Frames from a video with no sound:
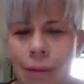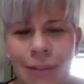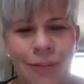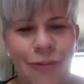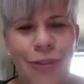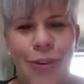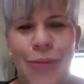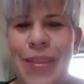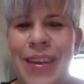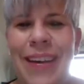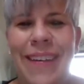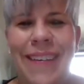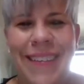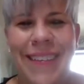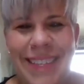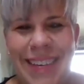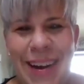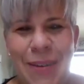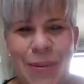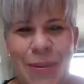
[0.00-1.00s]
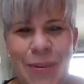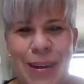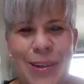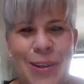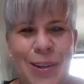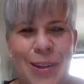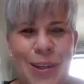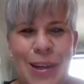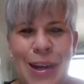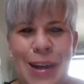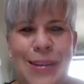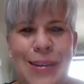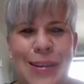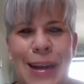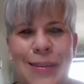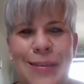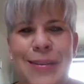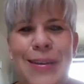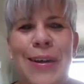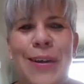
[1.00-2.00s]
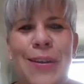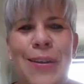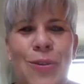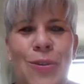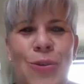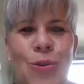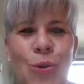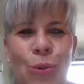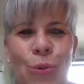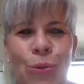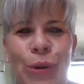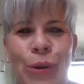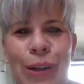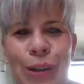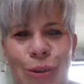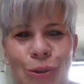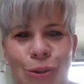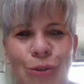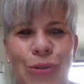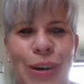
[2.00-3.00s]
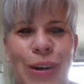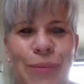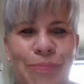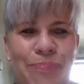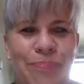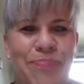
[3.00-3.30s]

From there, I stayed in the jewelry industry.